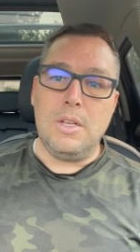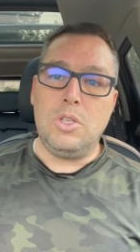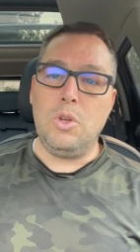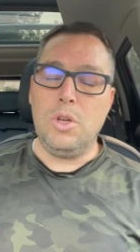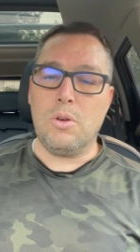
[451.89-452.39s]

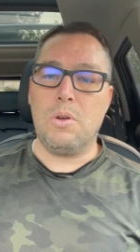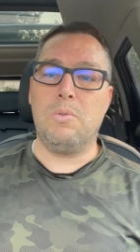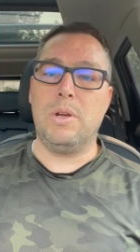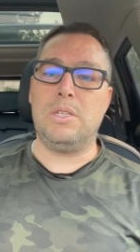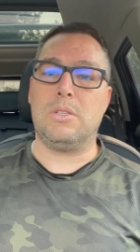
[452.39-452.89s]
do your own
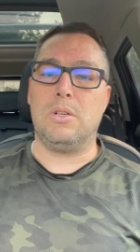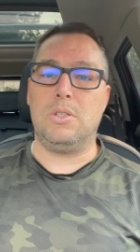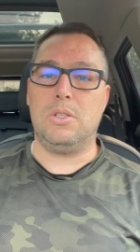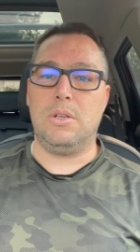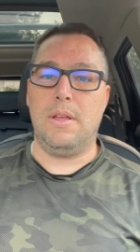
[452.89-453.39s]

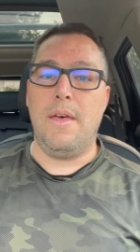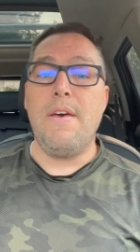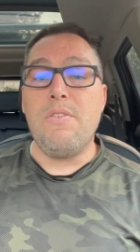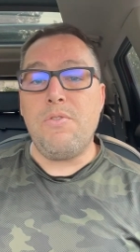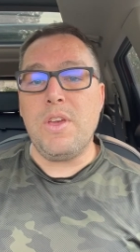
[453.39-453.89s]
research,
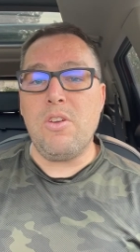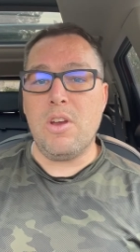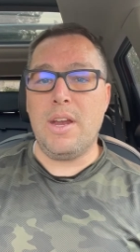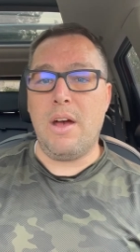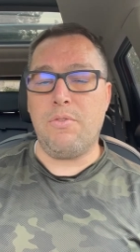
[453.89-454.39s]
figure
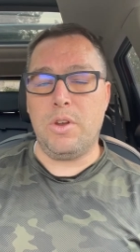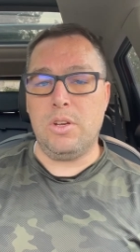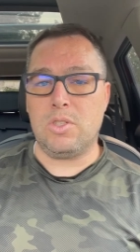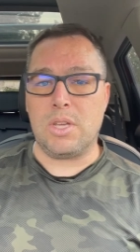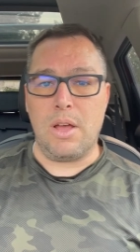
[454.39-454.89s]
it out for
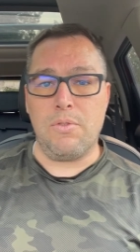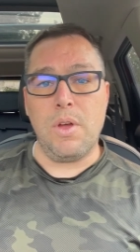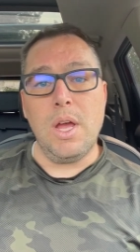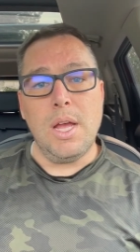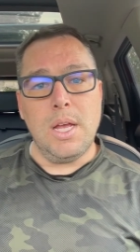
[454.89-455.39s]
yourself,
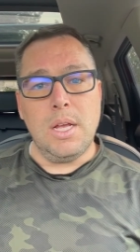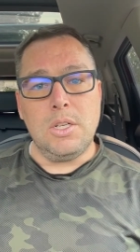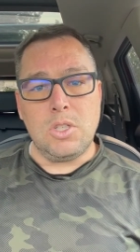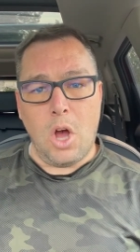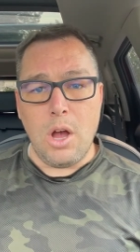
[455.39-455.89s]

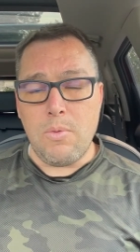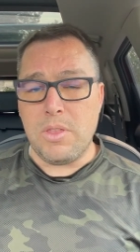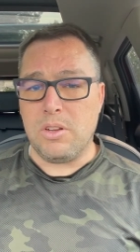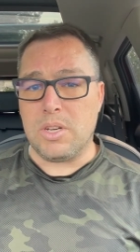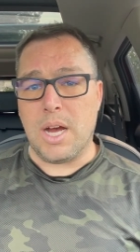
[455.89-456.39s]
talk with
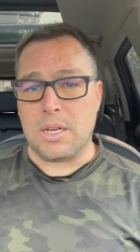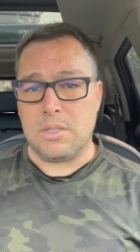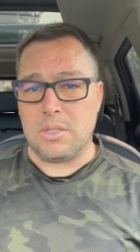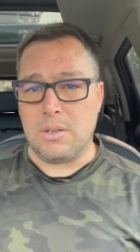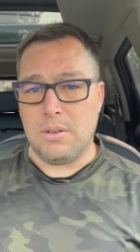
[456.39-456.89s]
your
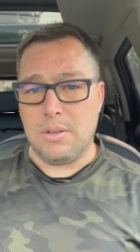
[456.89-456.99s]
doctor,